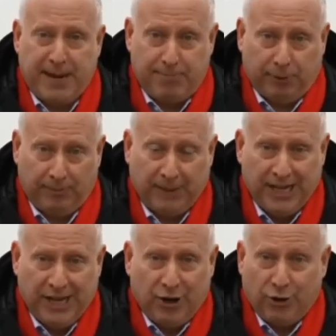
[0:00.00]
people,
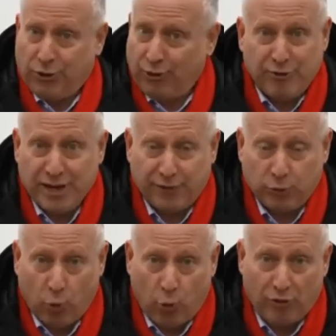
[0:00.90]
not only for
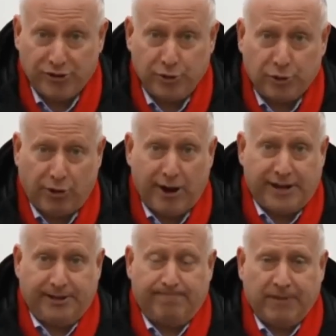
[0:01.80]
war in
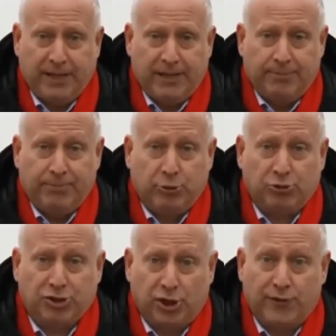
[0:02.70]
Ukraine, but
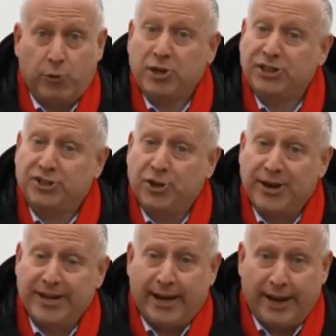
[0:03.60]
also for what he's
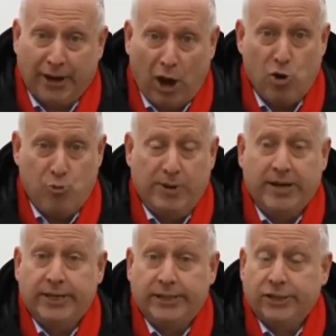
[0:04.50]
doing at home,
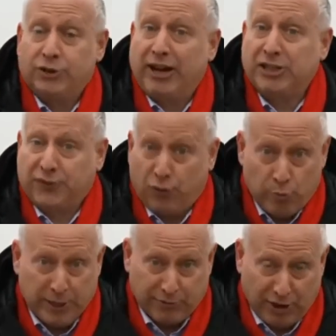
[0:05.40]

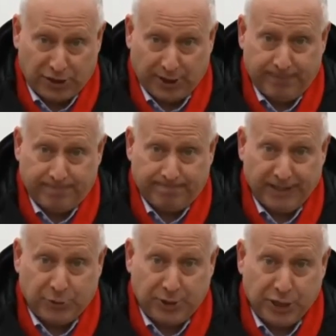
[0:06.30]
transforming Russia
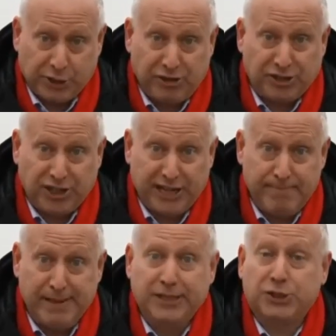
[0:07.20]
into an increasingly
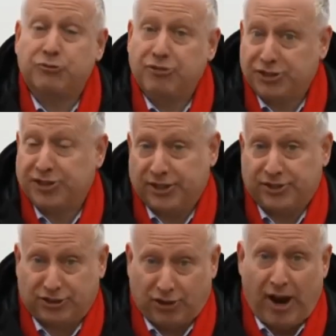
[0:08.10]
militaristic
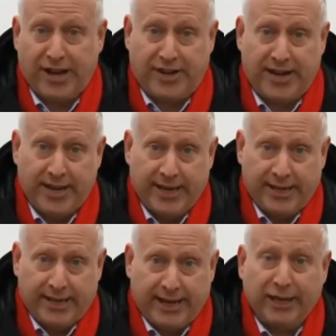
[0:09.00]
society
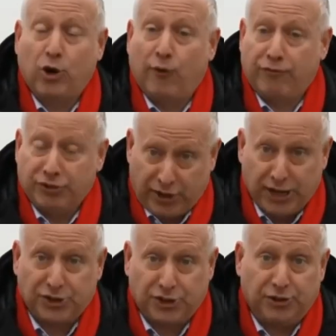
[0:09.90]
in
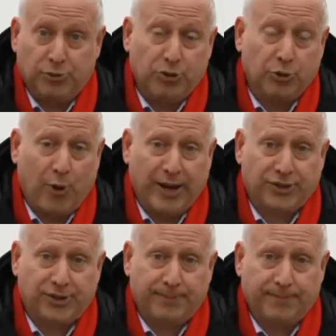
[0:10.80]
confrontation with the
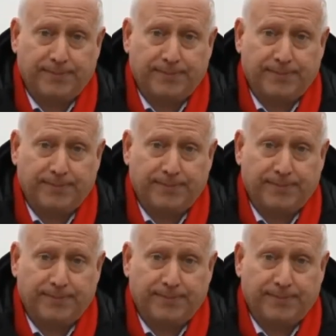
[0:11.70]
West.